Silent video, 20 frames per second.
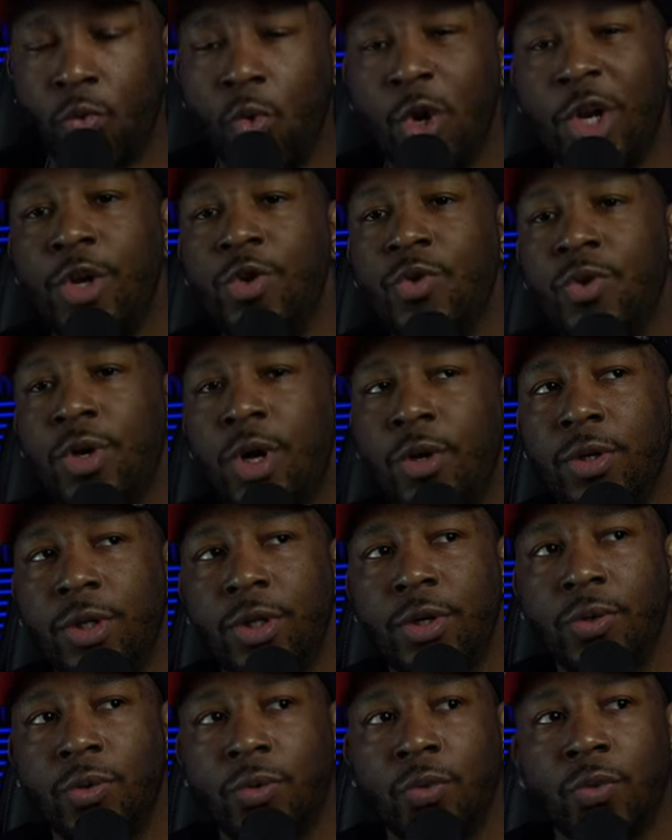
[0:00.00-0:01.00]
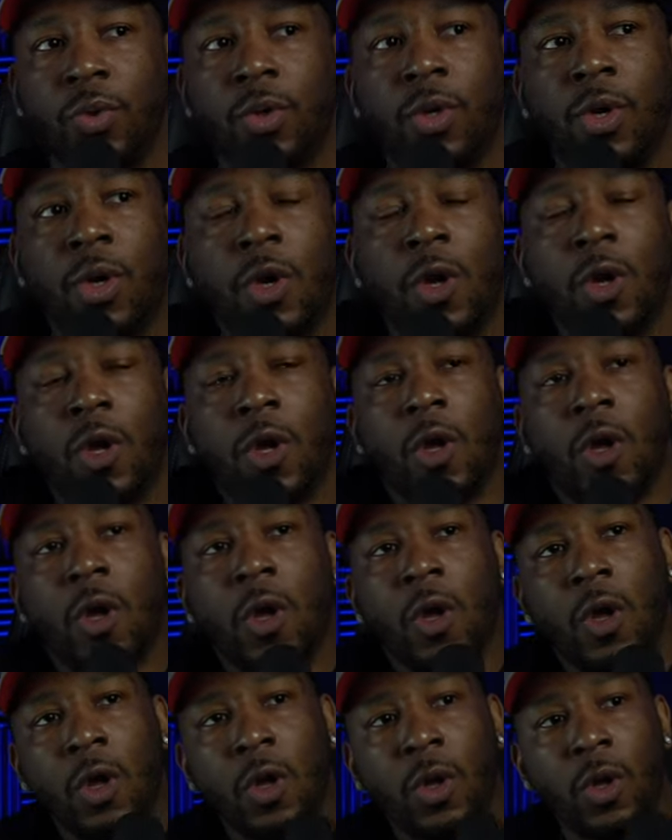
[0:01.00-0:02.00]
What are you going to do
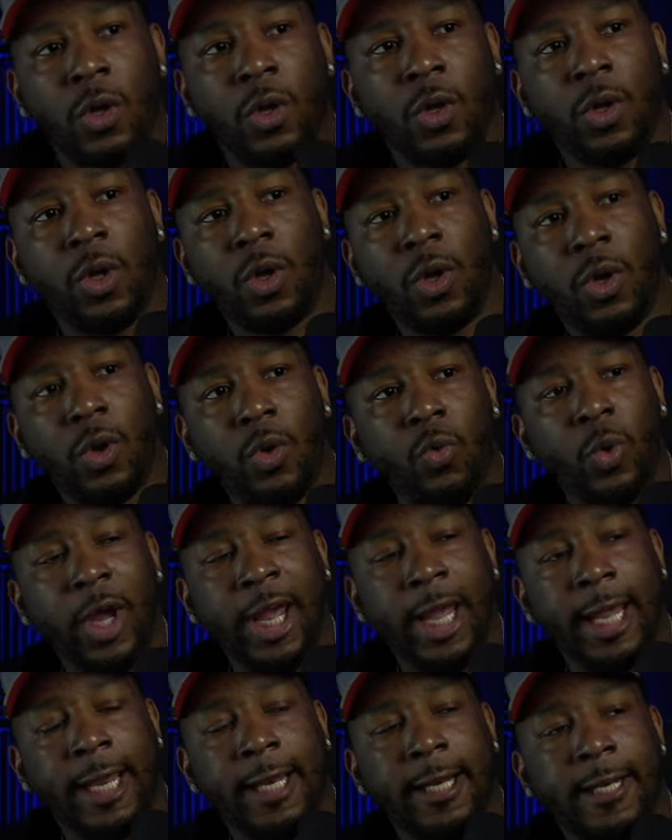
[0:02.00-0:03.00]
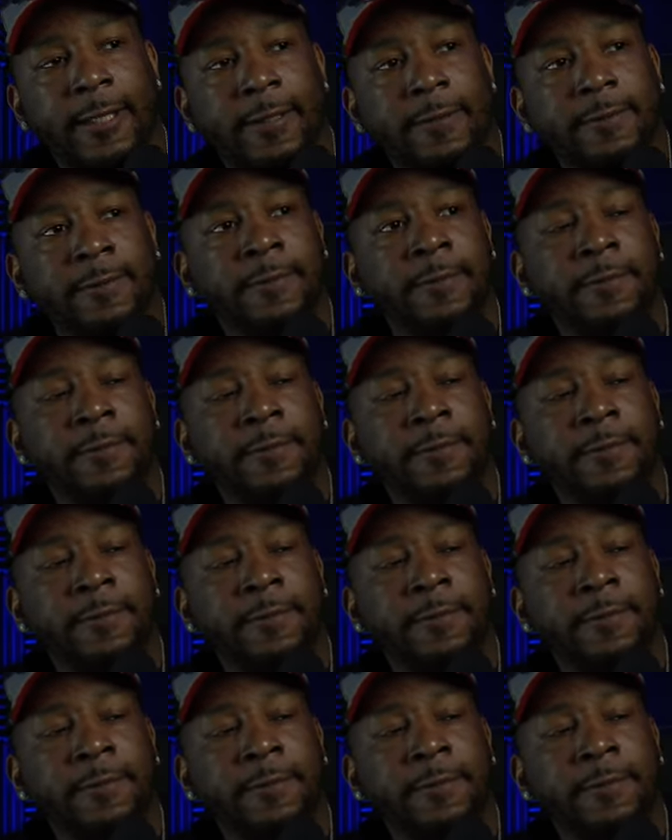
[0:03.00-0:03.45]
when